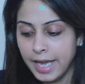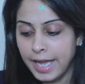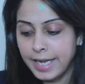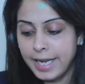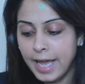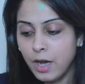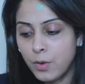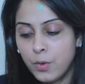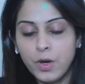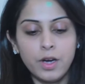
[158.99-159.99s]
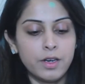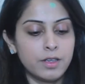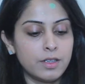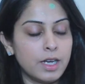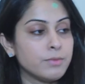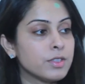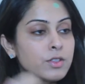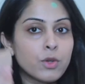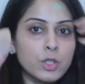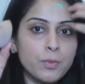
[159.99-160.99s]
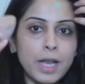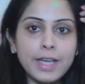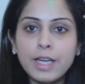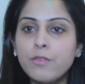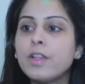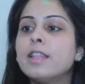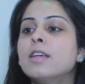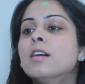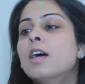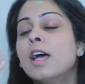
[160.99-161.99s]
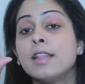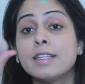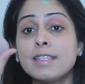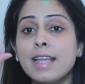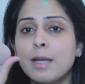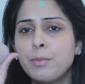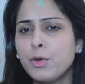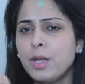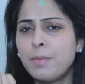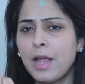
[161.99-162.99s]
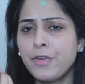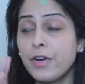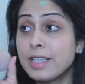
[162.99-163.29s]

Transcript: And now, I'm just going to blend it with this is like a beauty blender.